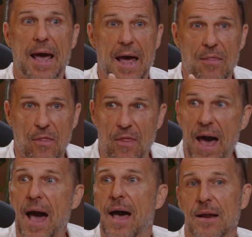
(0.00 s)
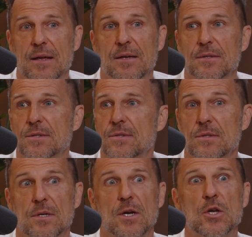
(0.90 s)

And that is a